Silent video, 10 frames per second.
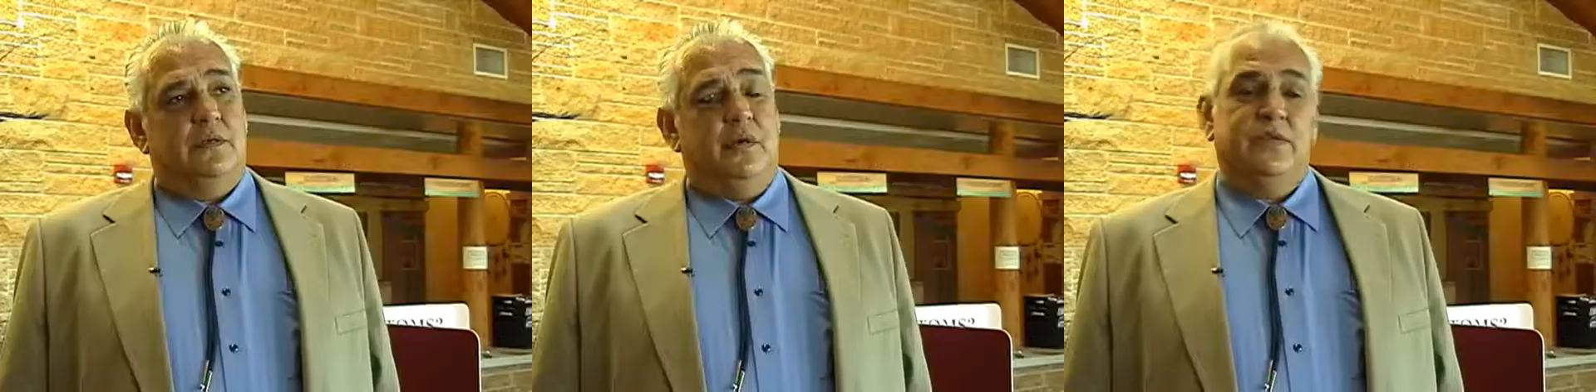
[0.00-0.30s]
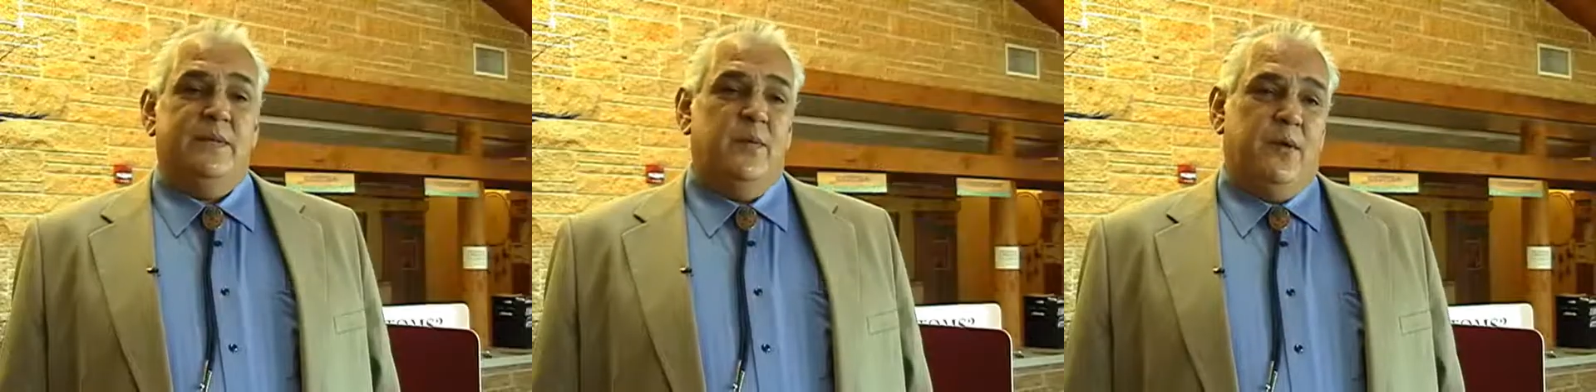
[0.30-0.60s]
We
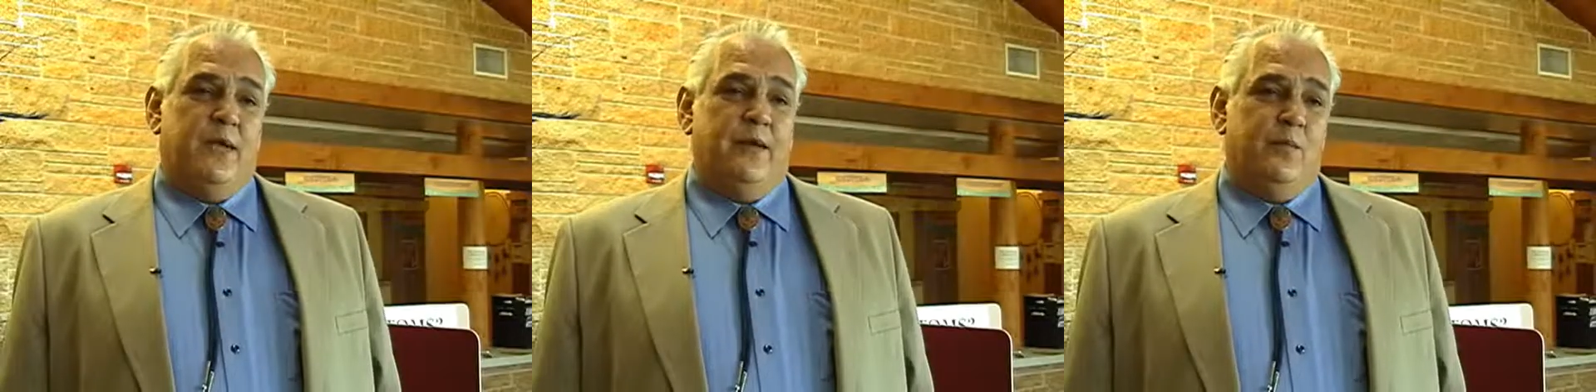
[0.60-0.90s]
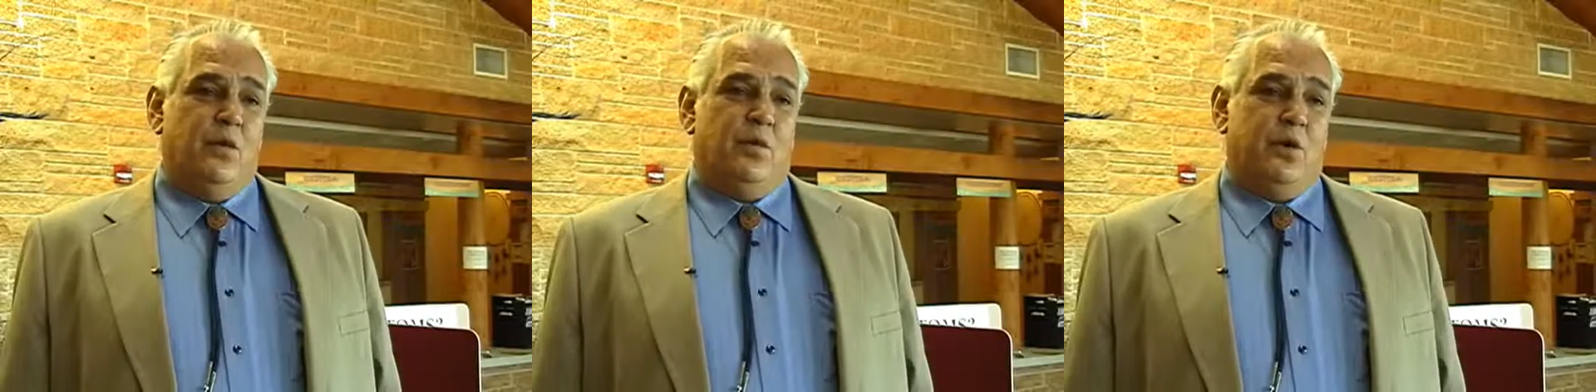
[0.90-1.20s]
seem to be getting
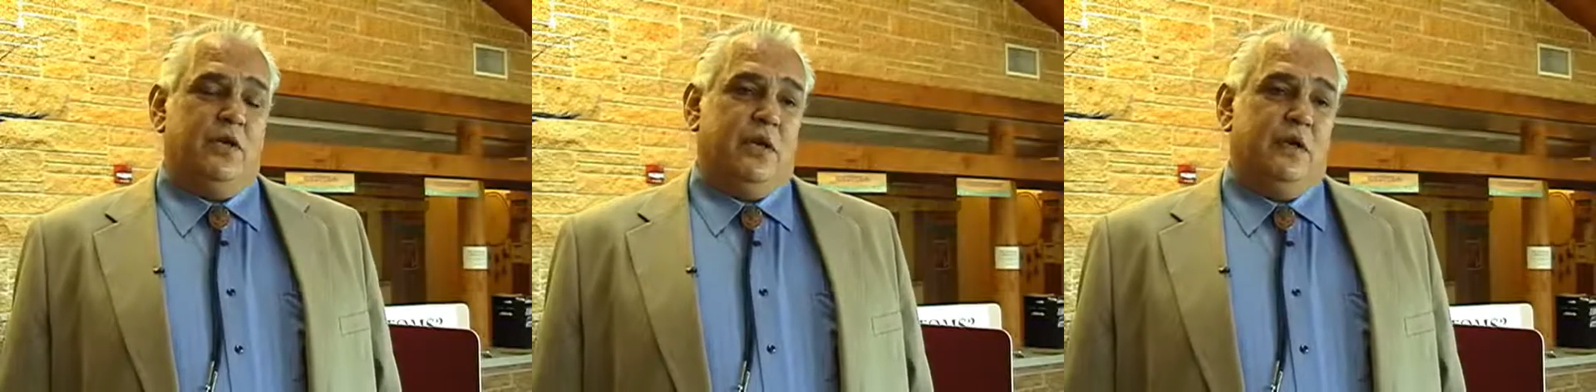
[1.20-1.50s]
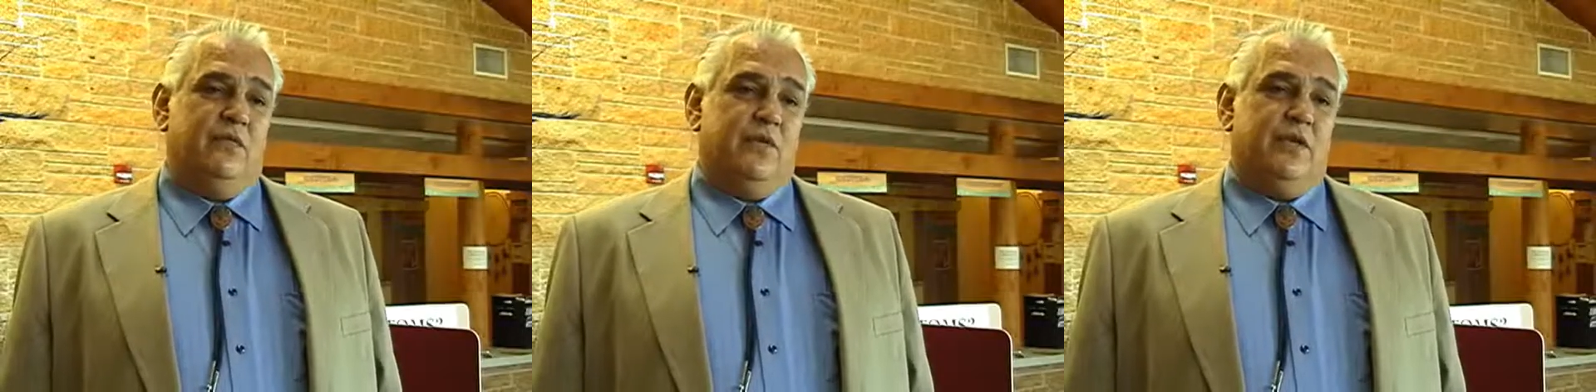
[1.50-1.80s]
more work done
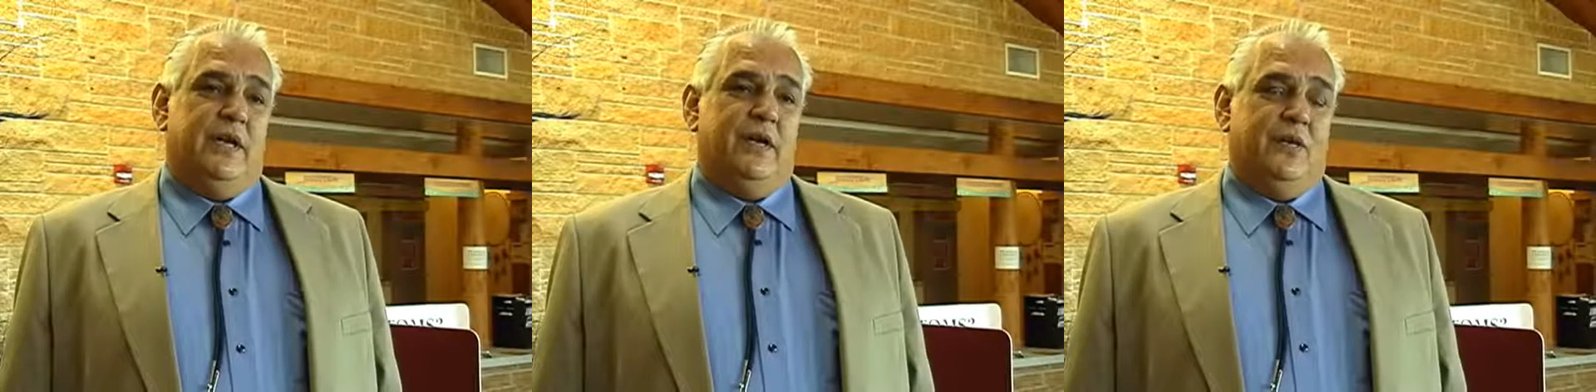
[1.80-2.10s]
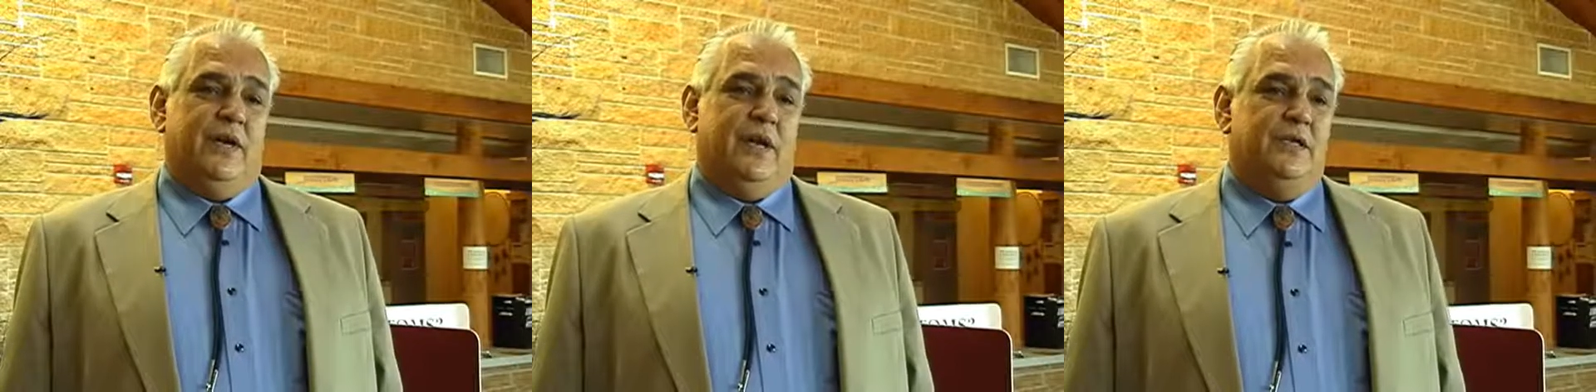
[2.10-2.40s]
in four 10
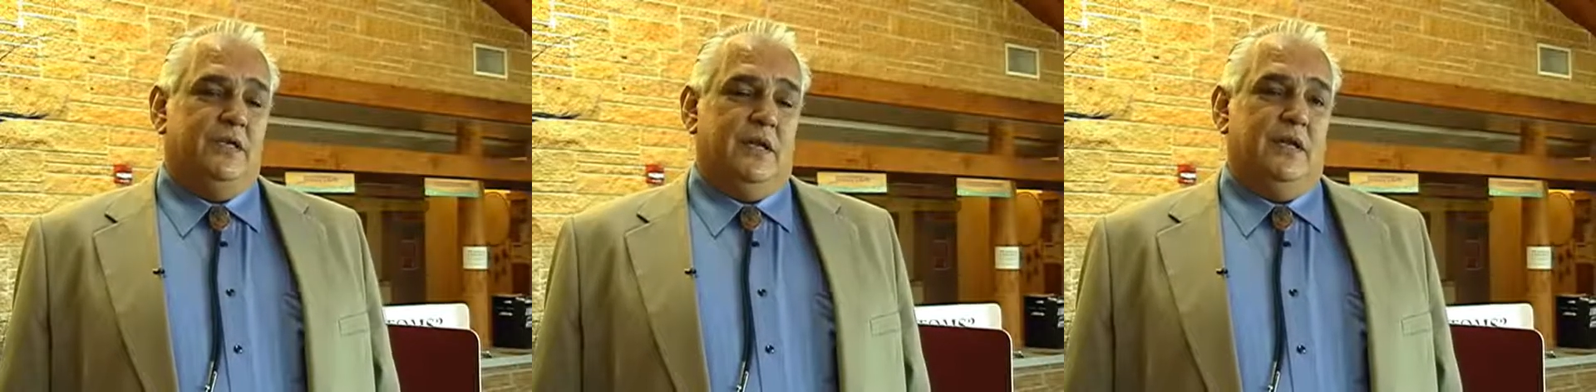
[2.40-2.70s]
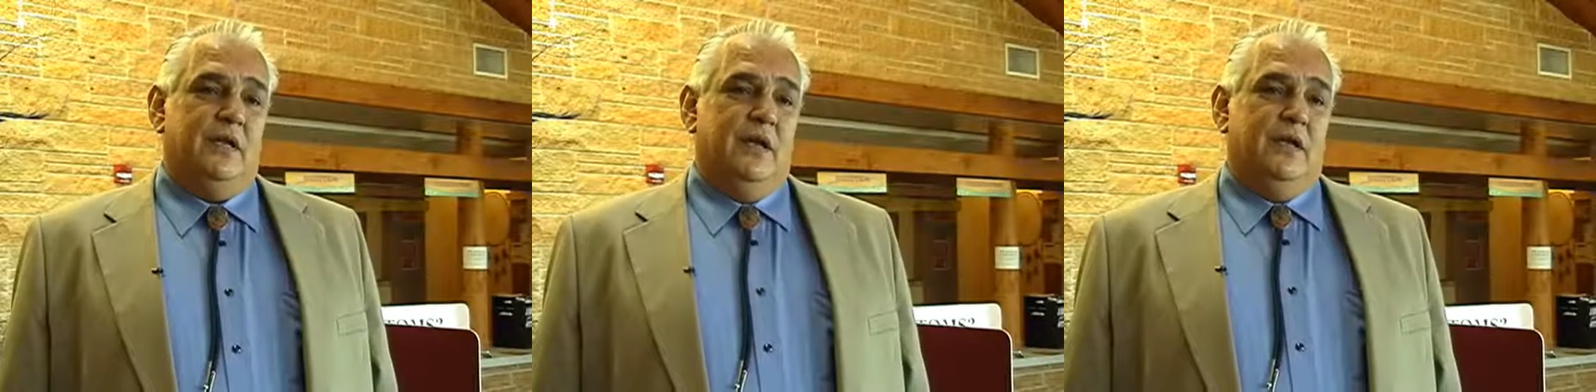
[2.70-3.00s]
hour days
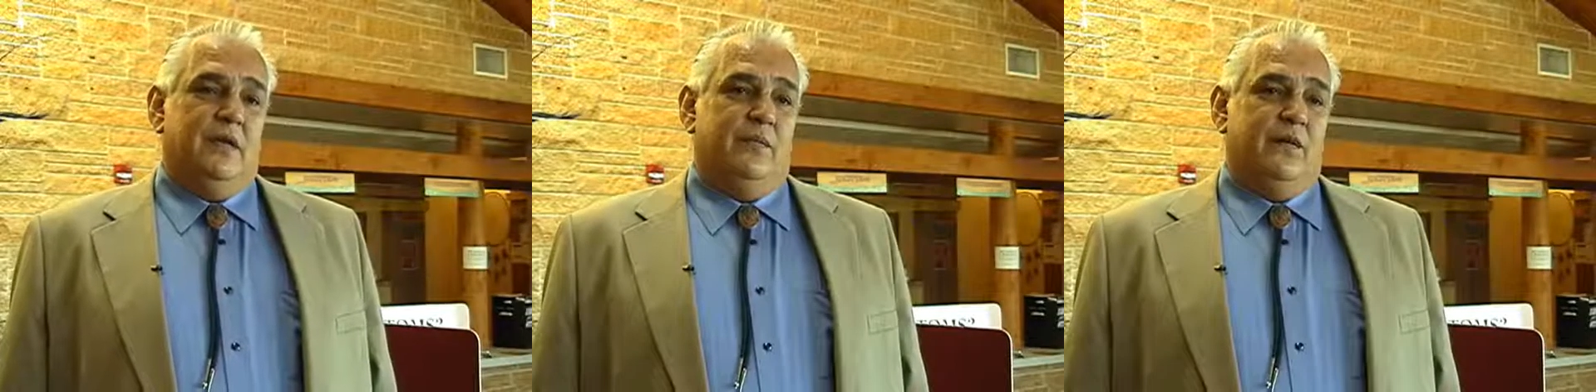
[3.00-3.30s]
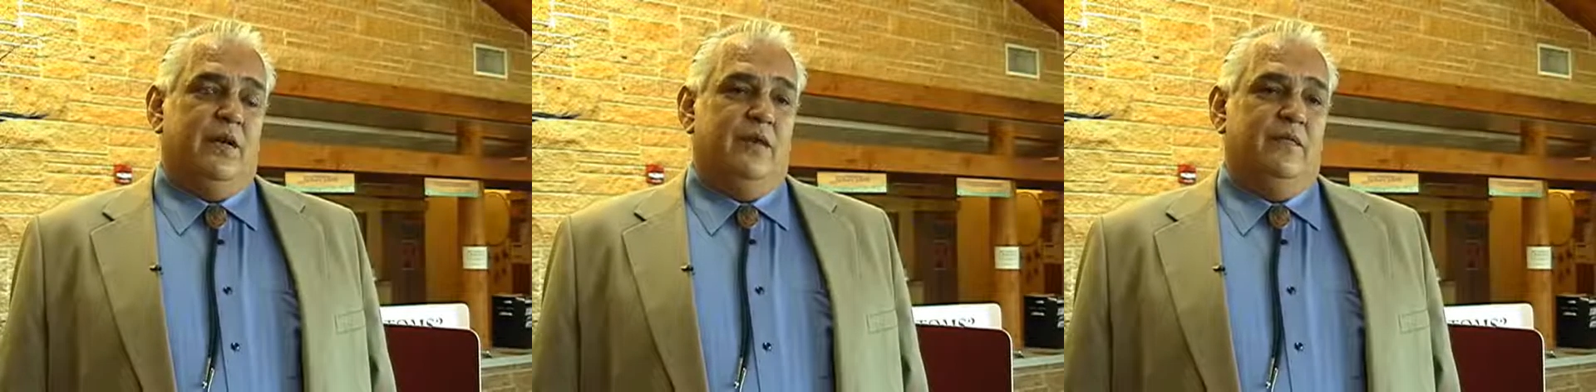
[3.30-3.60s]
than, than we
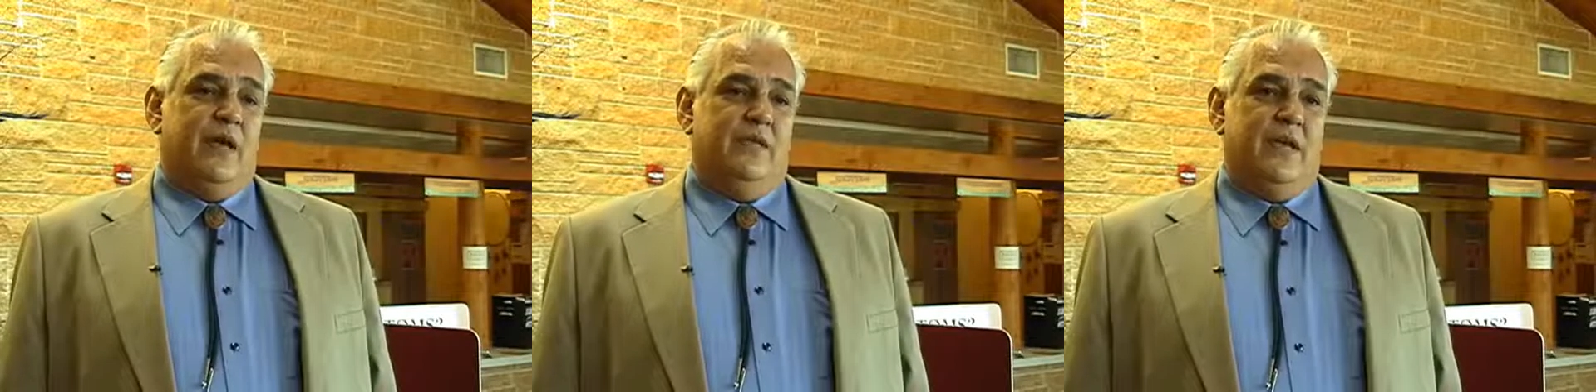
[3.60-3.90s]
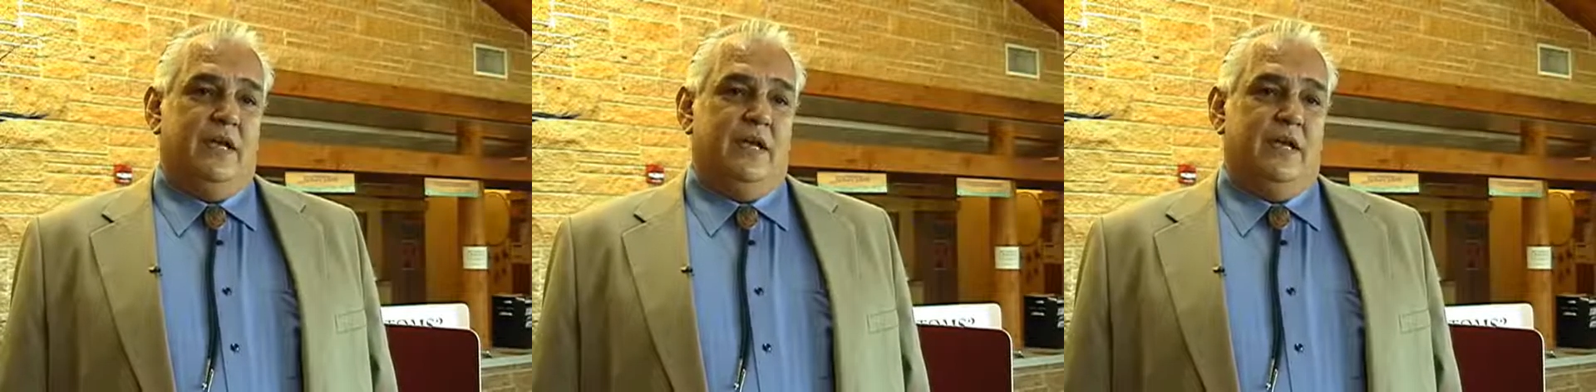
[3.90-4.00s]
did in five